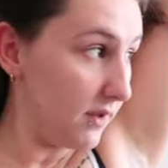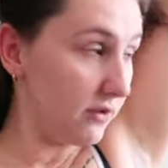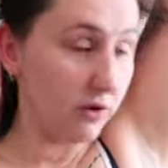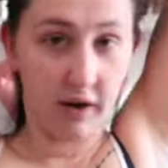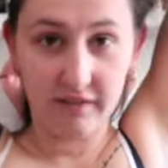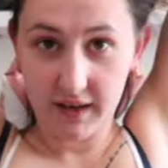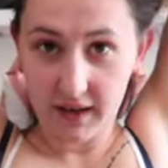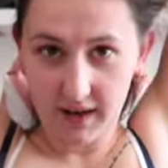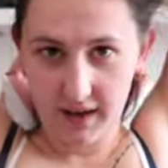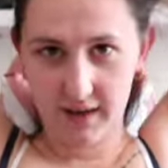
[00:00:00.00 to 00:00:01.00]
Sorry if you can
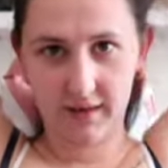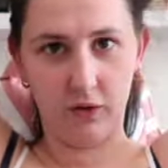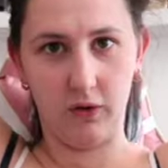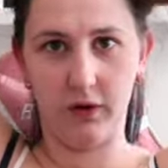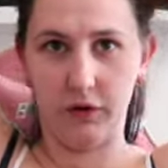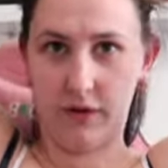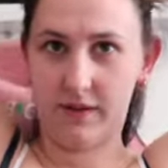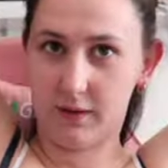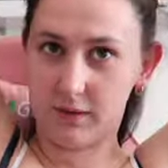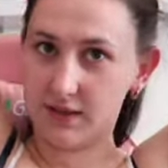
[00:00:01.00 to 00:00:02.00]
hear all the
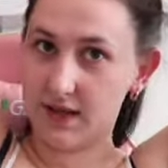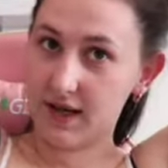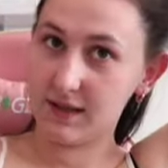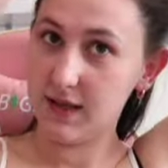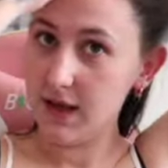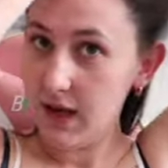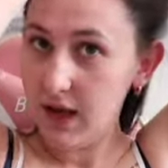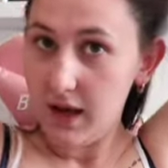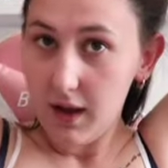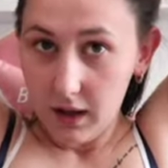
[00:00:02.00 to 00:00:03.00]
noise outside.
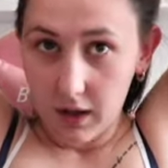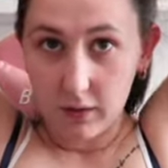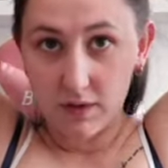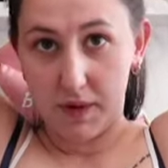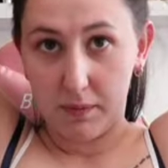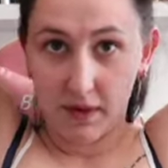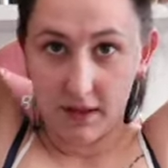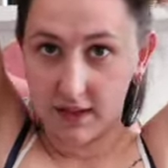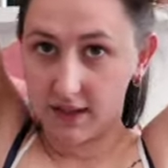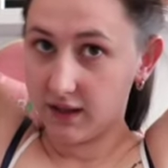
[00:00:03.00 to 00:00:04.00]
Loads of people are
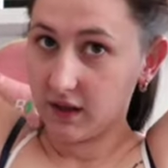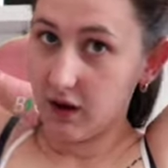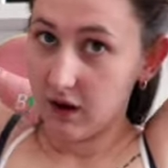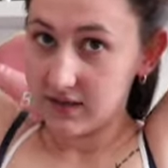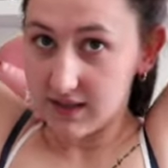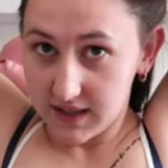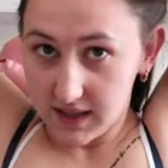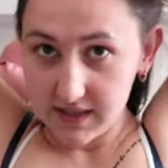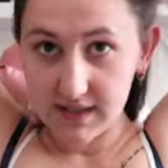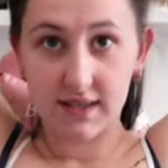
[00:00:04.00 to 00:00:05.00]
cleaning the cars
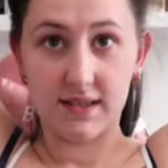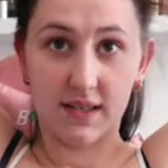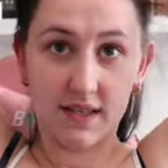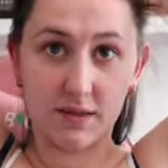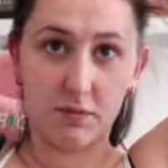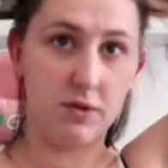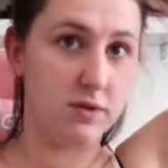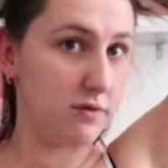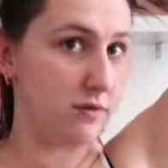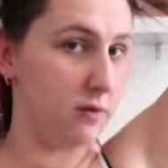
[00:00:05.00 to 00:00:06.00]
today since it's
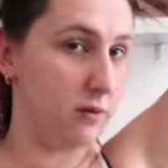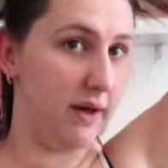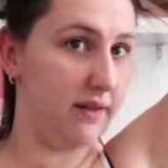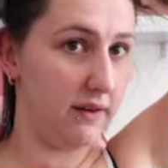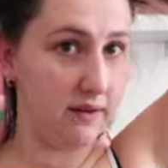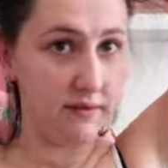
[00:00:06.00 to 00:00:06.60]
beautiful weather.